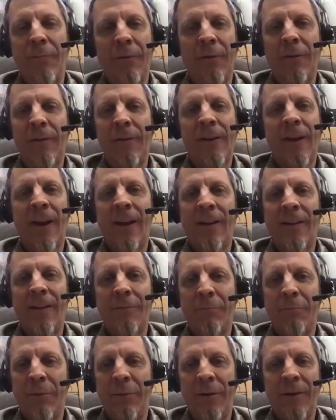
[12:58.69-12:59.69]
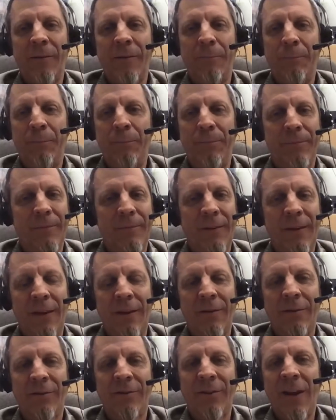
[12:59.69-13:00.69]
to look at it, but you
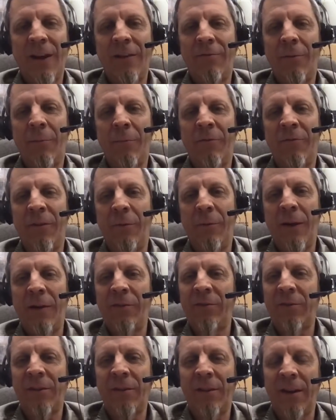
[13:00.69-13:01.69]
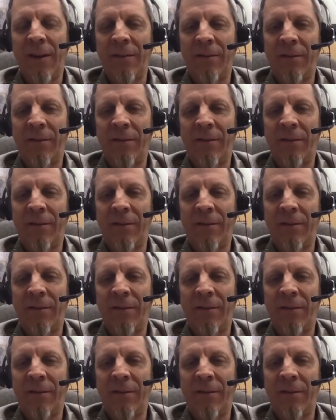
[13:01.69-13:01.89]
know, aside from a few Escalades